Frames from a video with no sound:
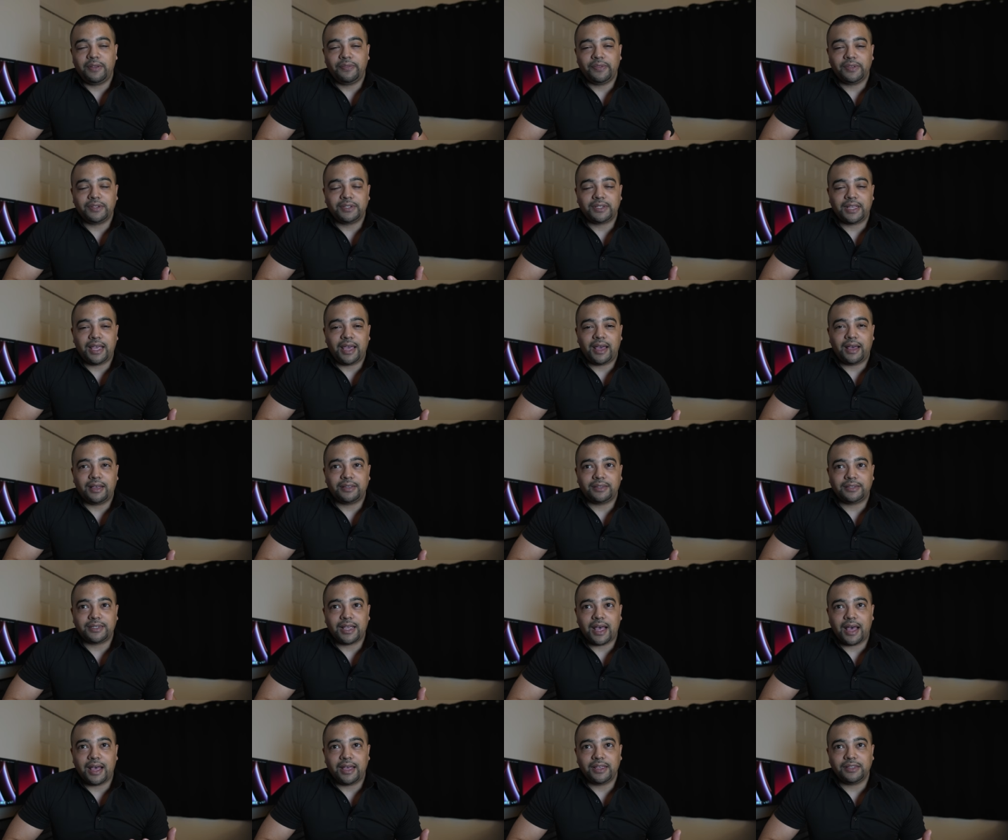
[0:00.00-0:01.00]
of the
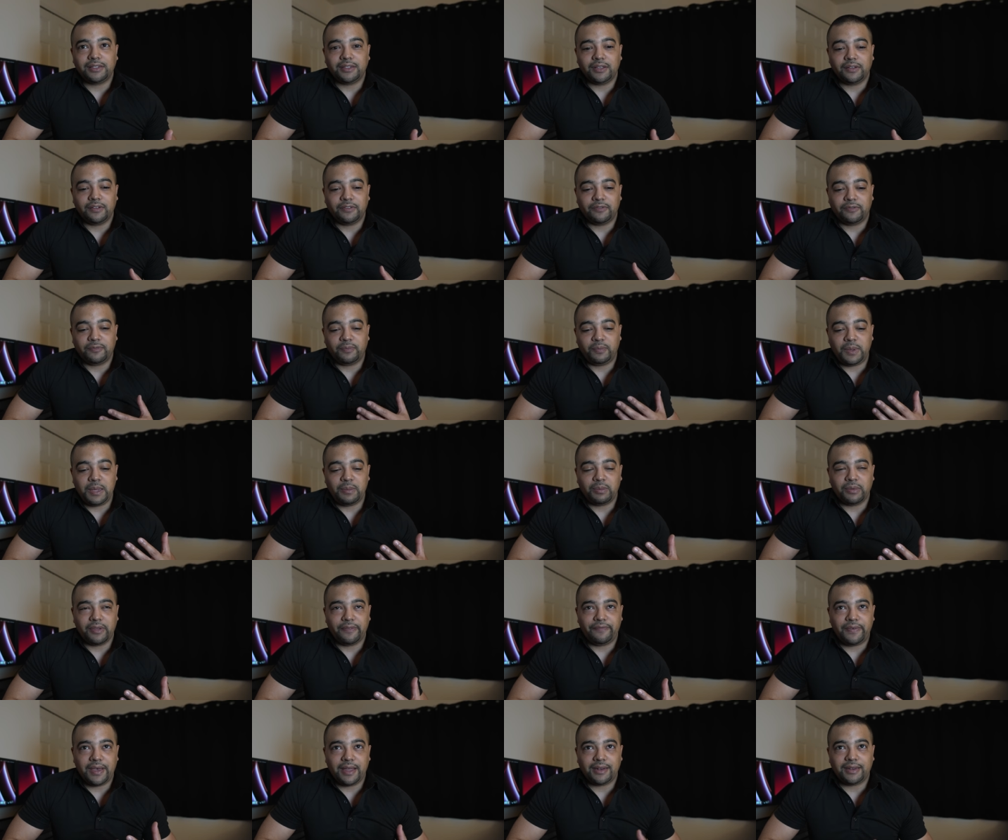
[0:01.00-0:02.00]
size of people
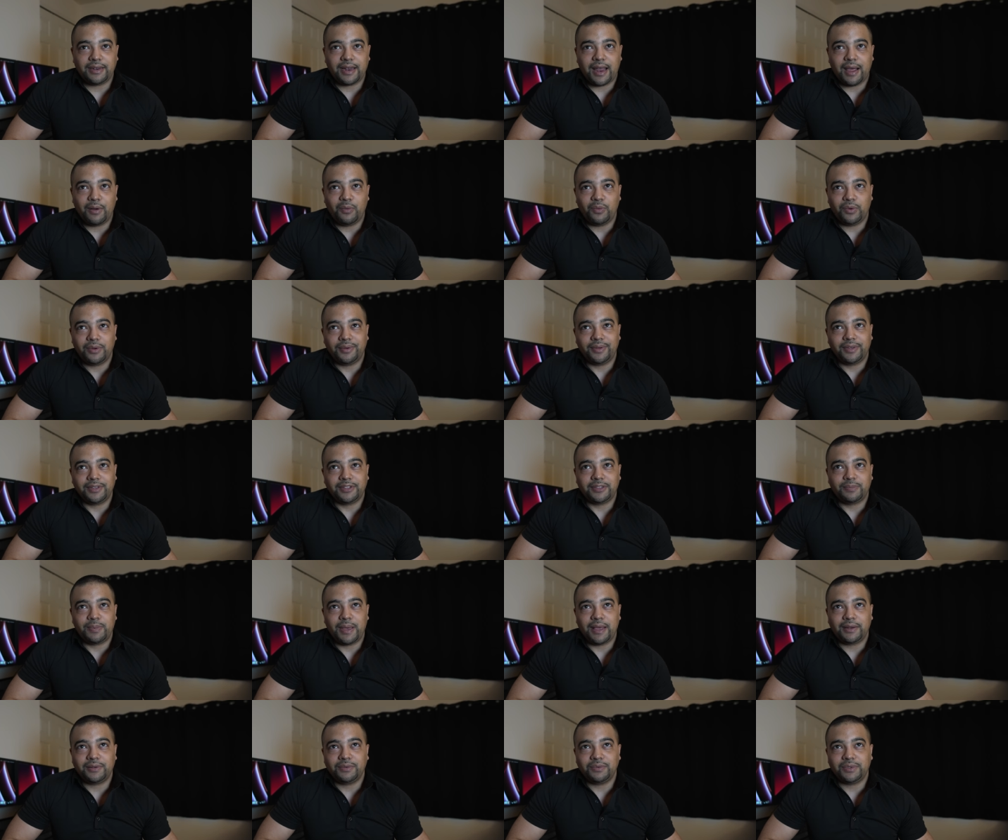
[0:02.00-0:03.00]
affected, I wouldn't
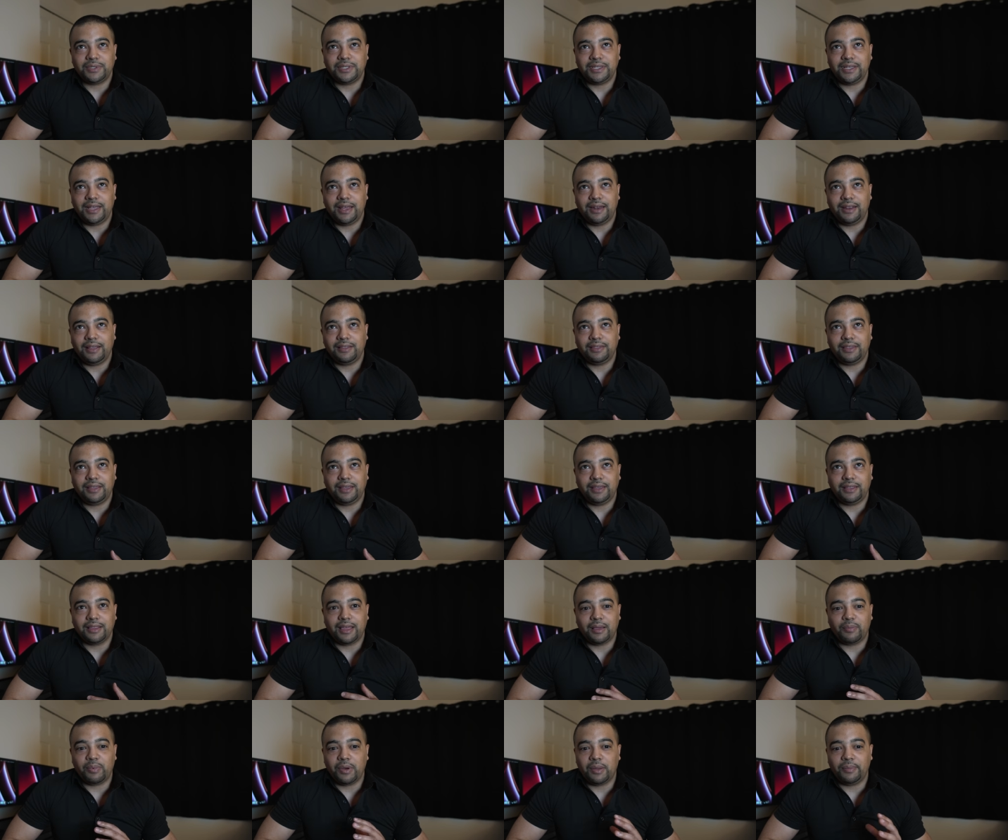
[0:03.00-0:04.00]
expect to see anything
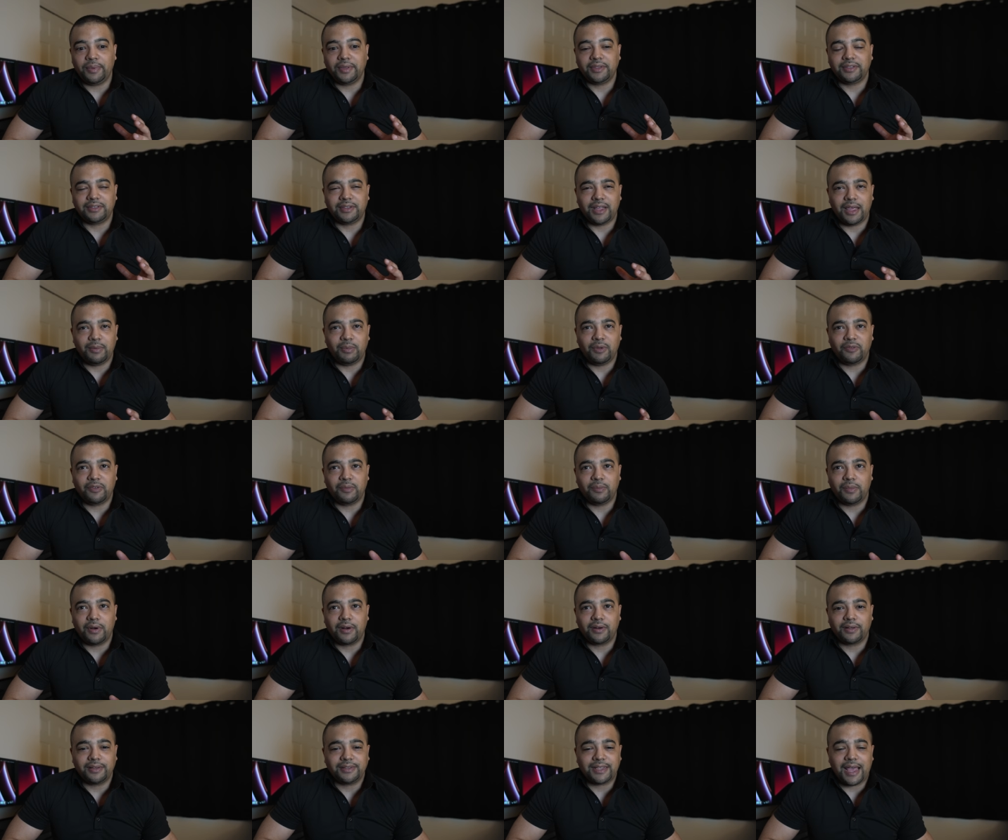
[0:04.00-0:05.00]
like public statement from
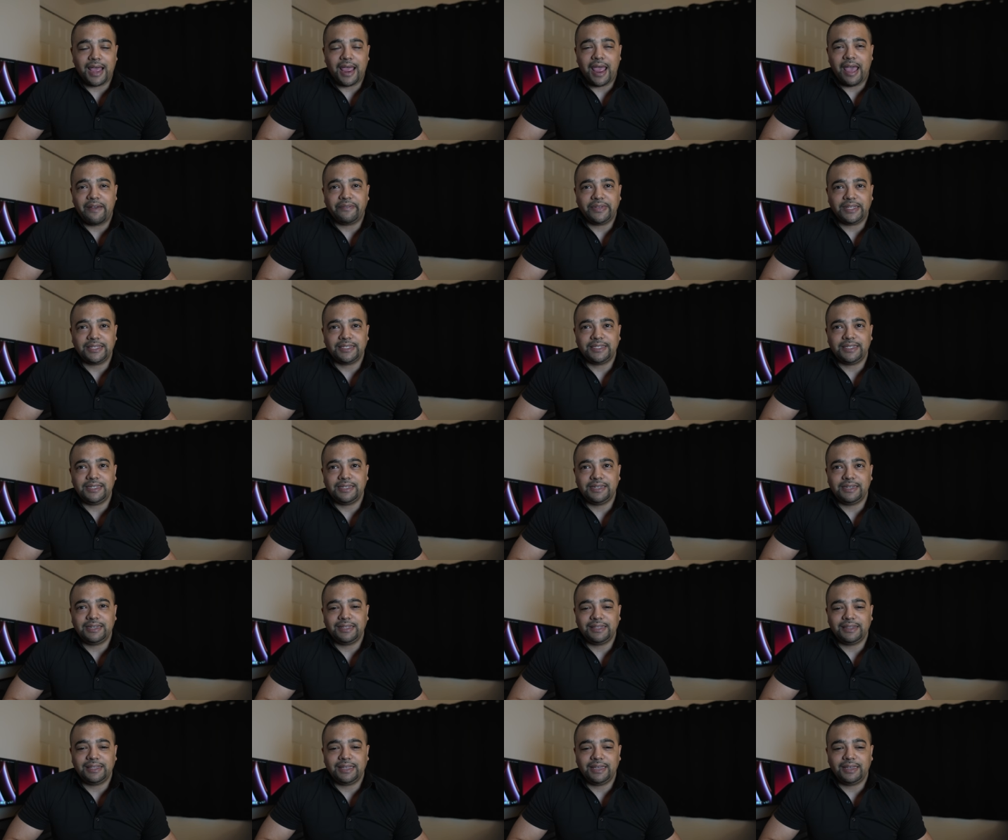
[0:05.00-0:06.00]
Barclays. I haven't seen
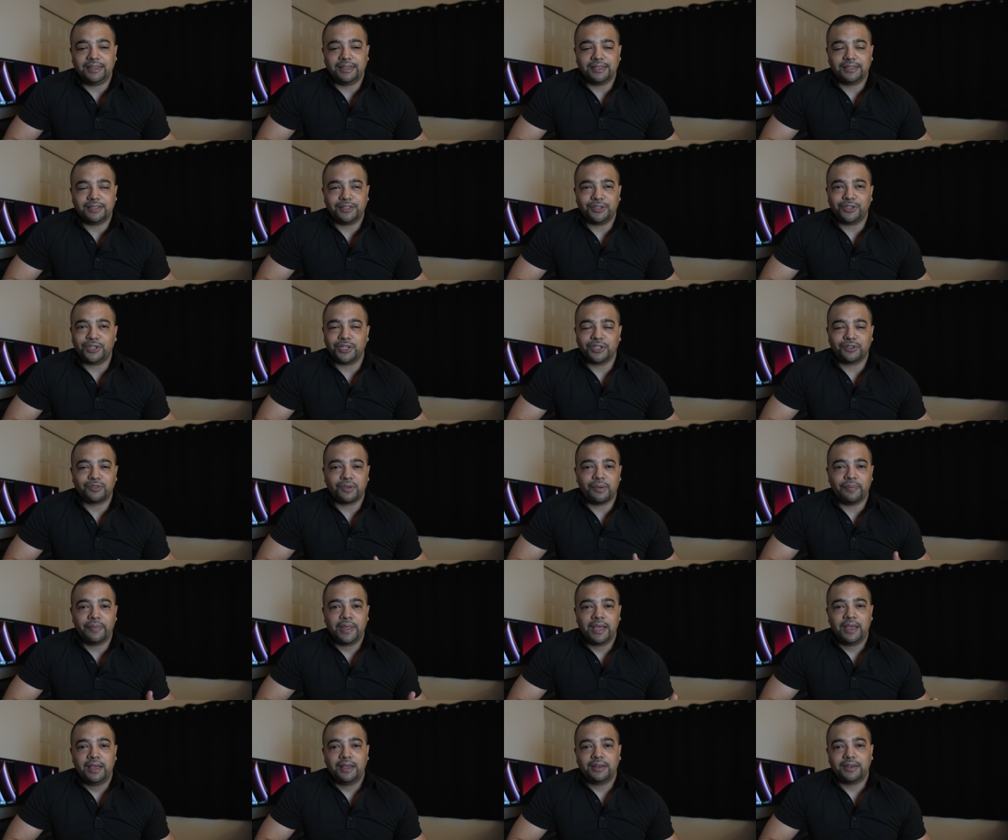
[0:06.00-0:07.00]
anything. This is just from
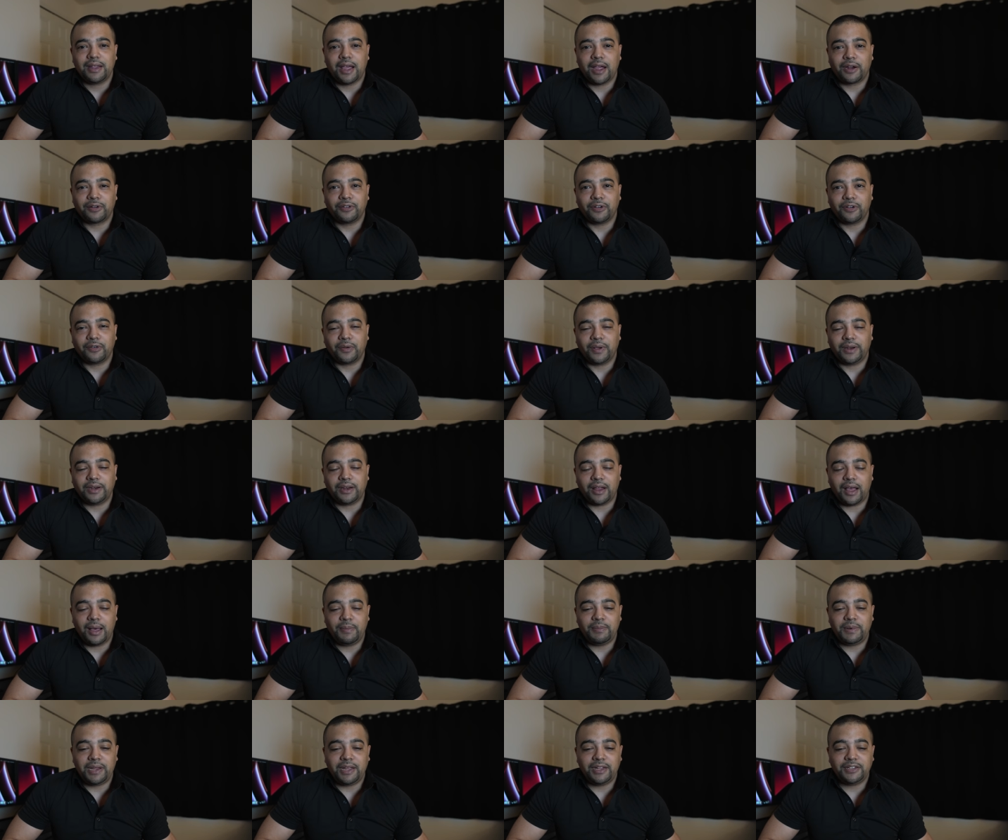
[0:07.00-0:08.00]
Dr. Credit
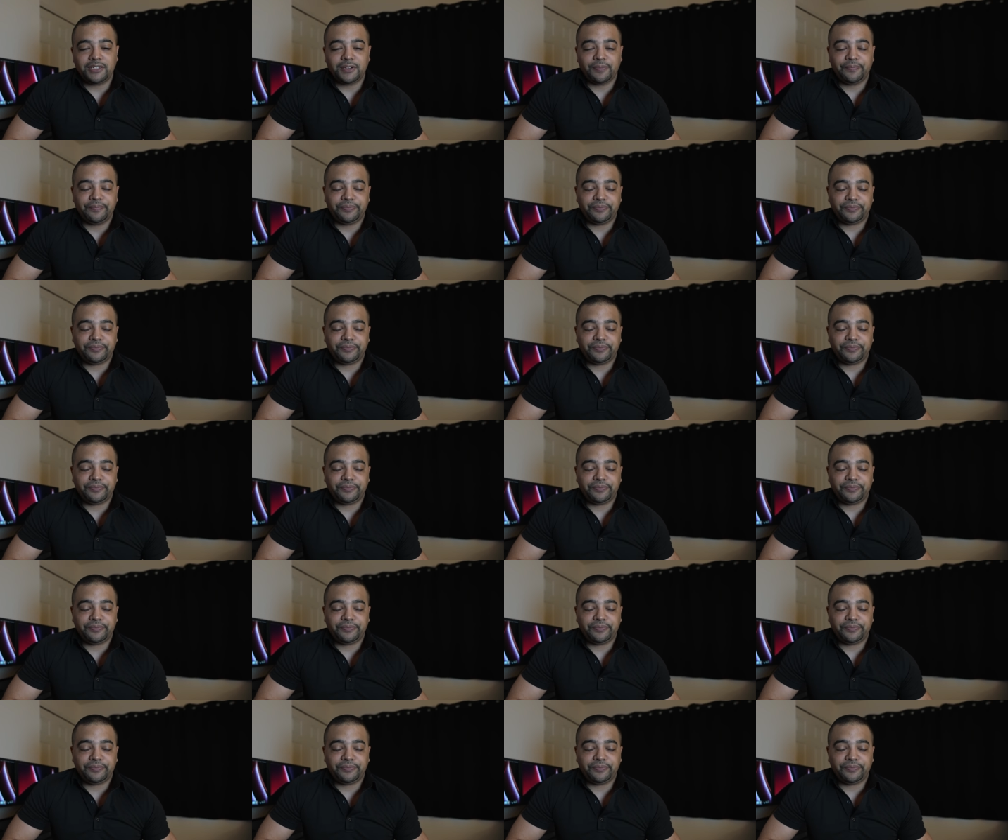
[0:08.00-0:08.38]
updates.